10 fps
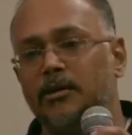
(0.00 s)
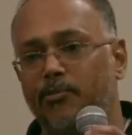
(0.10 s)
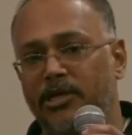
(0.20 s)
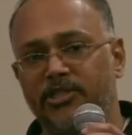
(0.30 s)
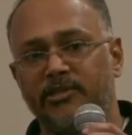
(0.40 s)

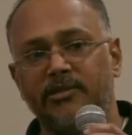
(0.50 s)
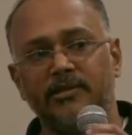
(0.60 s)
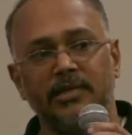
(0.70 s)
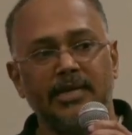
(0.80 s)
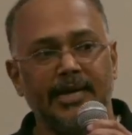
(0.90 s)
pleasure
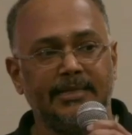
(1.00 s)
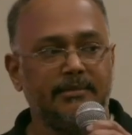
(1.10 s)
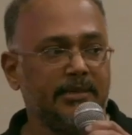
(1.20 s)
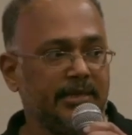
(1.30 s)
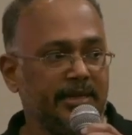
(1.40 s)
and
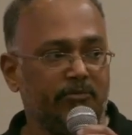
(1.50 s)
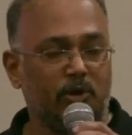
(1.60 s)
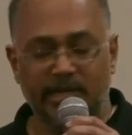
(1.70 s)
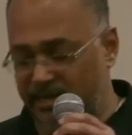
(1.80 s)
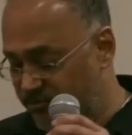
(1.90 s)

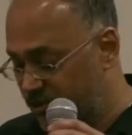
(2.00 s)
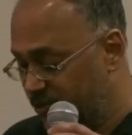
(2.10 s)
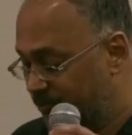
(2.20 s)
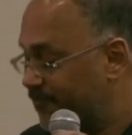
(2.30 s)
what I love to do.